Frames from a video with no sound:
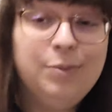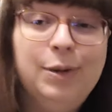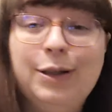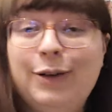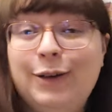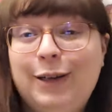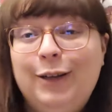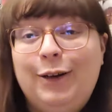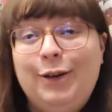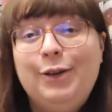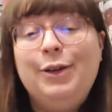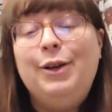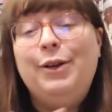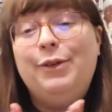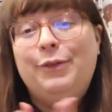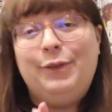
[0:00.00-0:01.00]
We're
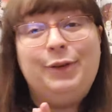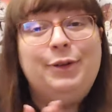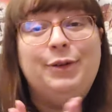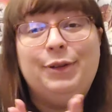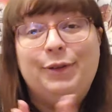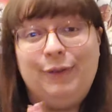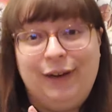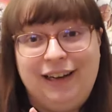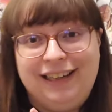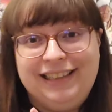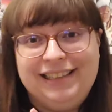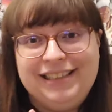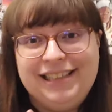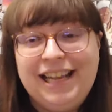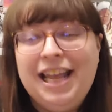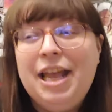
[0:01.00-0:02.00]
along for the ride.